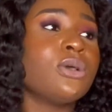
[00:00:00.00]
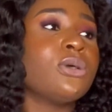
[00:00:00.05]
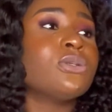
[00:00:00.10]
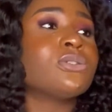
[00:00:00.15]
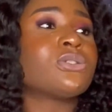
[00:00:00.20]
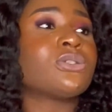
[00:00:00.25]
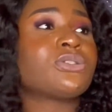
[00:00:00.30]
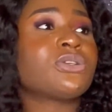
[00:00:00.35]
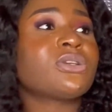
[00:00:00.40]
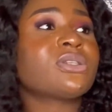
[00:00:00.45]

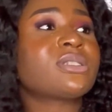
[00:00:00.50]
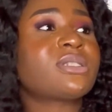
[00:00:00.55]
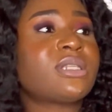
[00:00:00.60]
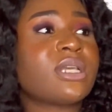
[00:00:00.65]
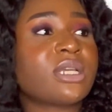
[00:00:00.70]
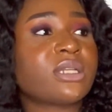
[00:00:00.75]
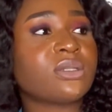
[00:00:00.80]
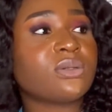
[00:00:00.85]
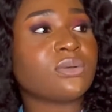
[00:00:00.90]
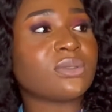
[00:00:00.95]
So just
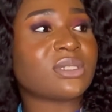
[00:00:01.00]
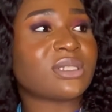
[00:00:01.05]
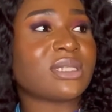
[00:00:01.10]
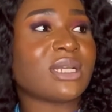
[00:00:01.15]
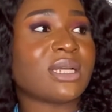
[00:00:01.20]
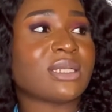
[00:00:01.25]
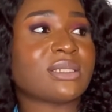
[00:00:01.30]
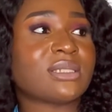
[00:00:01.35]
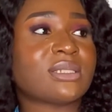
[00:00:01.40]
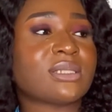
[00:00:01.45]
take note
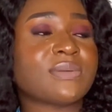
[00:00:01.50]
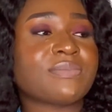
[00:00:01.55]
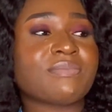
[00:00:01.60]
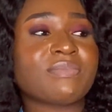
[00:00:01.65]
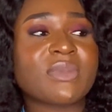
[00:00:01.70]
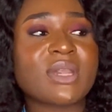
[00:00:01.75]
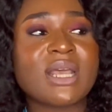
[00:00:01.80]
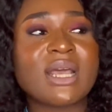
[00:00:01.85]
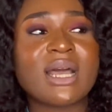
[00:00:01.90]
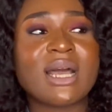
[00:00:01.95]
that
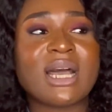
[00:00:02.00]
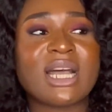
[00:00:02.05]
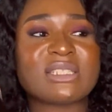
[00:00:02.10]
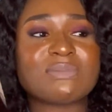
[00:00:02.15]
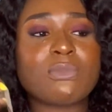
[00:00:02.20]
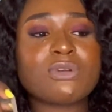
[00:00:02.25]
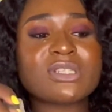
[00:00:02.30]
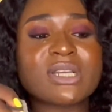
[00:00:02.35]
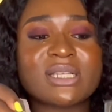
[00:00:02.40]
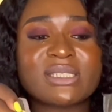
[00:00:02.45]
as
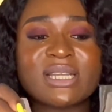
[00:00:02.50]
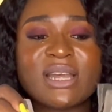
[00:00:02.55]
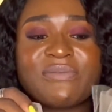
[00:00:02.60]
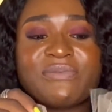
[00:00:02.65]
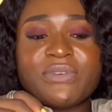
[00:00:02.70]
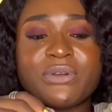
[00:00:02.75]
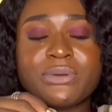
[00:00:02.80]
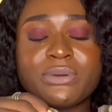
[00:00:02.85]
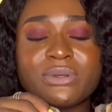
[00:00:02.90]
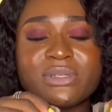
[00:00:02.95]
much as there are
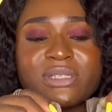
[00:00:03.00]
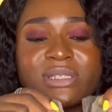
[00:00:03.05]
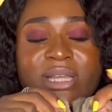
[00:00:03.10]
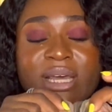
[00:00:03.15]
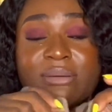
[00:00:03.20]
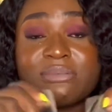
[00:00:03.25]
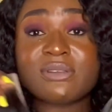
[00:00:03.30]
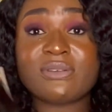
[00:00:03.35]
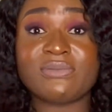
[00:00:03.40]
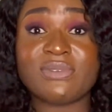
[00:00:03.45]
various
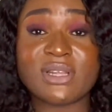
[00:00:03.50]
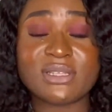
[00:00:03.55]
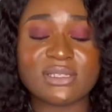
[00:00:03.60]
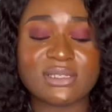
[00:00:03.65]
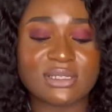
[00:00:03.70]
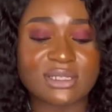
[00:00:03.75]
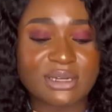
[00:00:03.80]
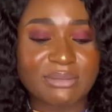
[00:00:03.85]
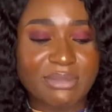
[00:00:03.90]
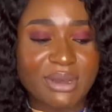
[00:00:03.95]
types of laces
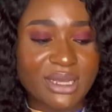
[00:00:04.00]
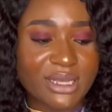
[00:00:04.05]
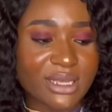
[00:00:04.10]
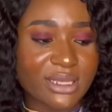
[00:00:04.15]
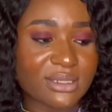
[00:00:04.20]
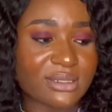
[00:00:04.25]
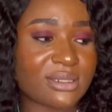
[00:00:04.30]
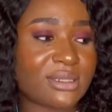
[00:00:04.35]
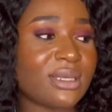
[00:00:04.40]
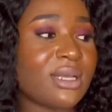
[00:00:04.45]
in the
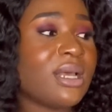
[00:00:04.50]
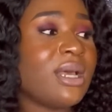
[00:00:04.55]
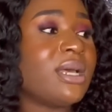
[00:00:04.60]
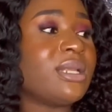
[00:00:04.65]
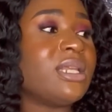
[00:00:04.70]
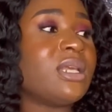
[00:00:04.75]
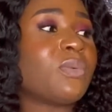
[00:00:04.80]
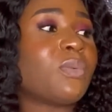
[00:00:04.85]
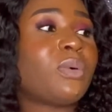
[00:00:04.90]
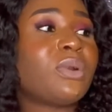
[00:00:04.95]
market,
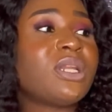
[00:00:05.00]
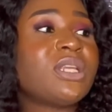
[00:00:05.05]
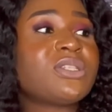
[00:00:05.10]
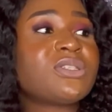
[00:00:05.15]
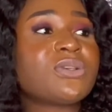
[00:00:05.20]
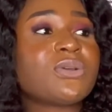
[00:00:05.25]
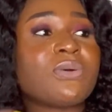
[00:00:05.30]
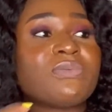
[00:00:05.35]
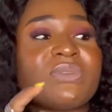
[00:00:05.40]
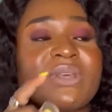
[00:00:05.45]
the
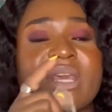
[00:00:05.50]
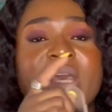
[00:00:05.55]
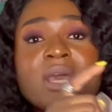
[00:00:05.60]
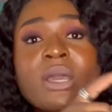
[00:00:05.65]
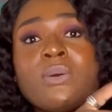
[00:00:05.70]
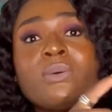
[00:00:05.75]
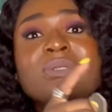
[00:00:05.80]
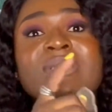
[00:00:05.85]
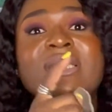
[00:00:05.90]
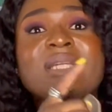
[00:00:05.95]
quality of the hair
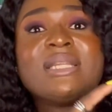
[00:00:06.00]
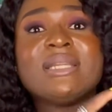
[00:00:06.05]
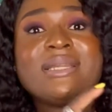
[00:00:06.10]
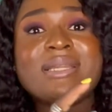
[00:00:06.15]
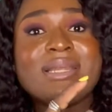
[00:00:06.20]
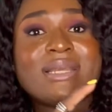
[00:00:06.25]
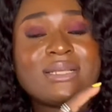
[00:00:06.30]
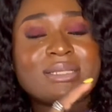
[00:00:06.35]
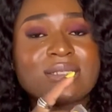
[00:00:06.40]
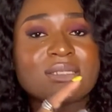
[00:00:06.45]
on the
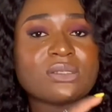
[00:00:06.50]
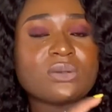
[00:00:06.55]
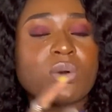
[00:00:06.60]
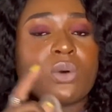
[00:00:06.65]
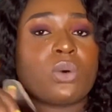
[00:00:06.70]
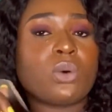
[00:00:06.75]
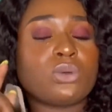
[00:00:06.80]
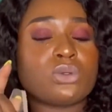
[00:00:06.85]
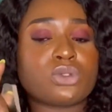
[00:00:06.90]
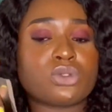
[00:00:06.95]
lace
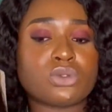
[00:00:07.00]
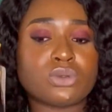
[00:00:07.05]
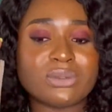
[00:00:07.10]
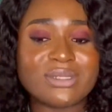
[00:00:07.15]
also